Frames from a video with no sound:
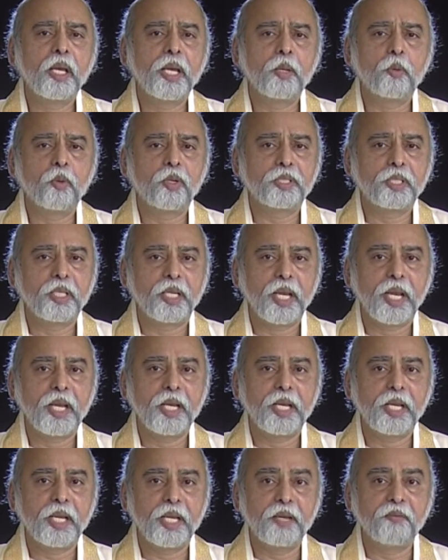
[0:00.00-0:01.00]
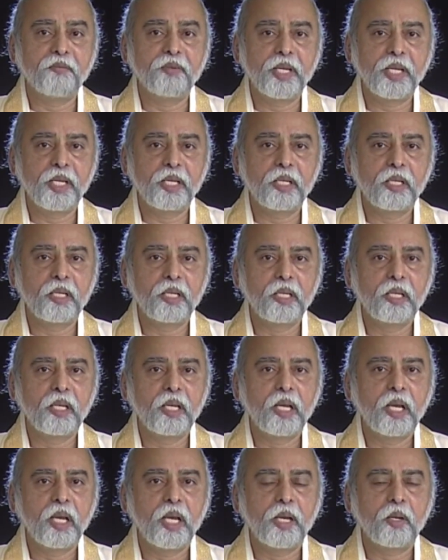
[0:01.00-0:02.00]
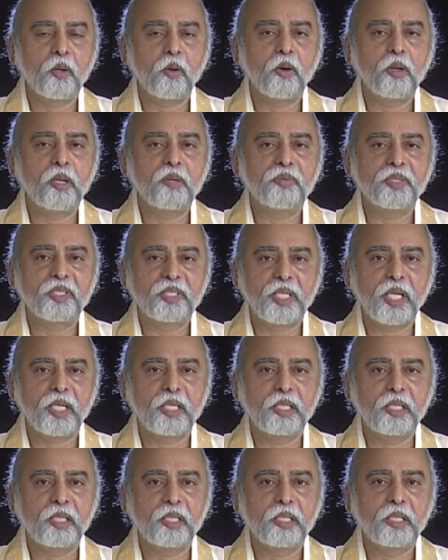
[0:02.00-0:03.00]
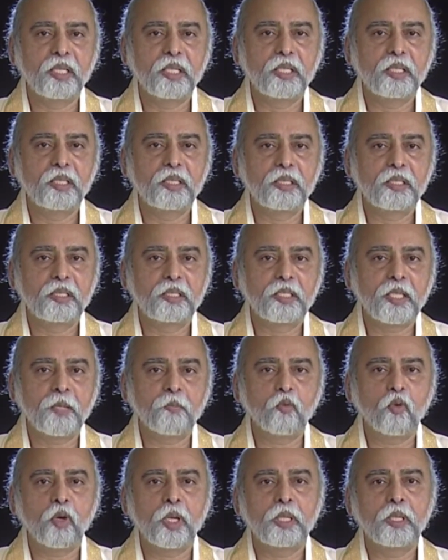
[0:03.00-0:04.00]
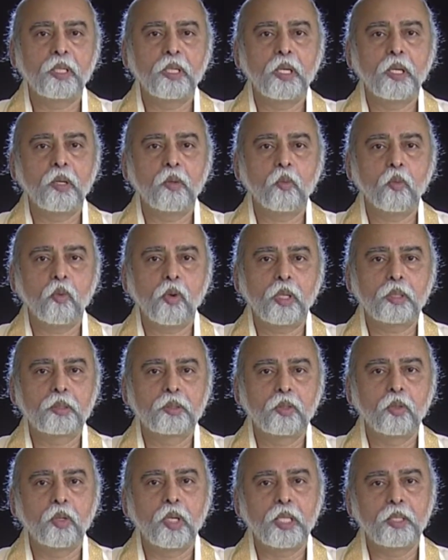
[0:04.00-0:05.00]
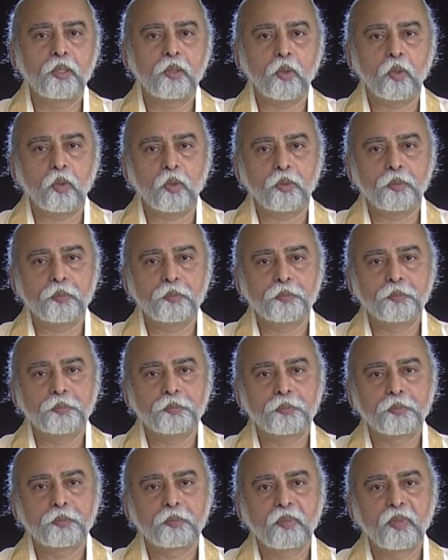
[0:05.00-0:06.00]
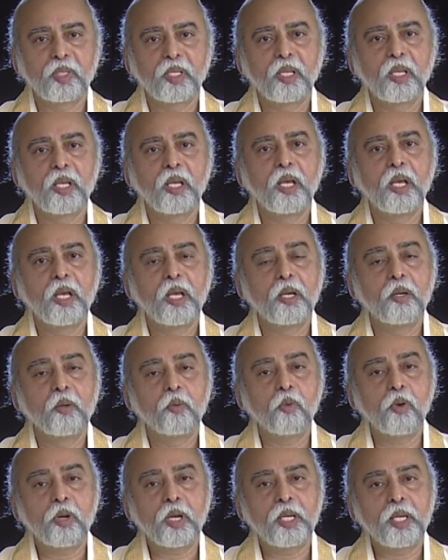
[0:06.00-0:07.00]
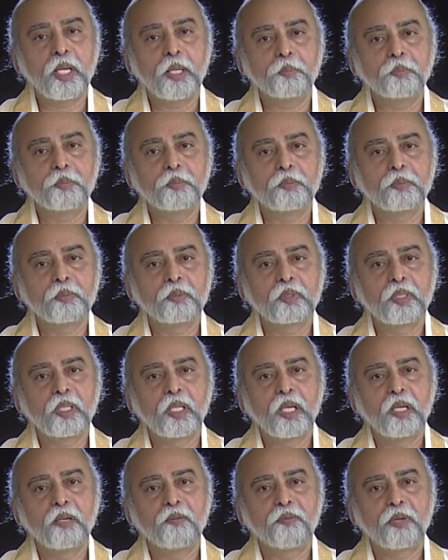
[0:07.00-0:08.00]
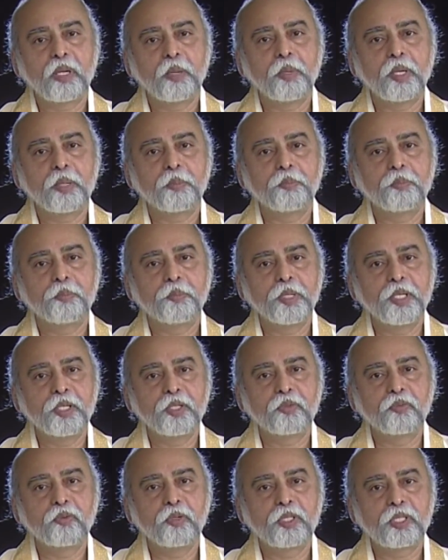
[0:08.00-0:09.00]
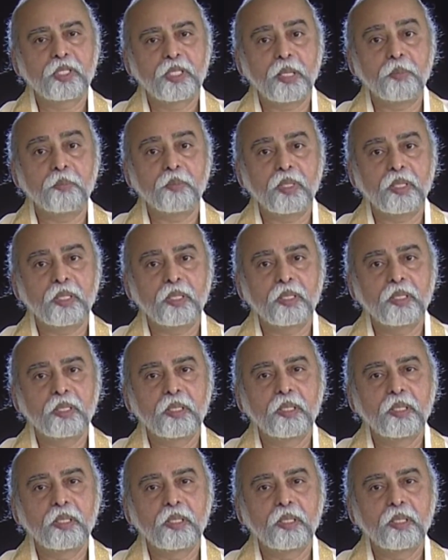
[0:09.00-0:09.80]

It was a rainy evening, and all of a sudden, someone walked through her door. Woken up from her peaceful slumber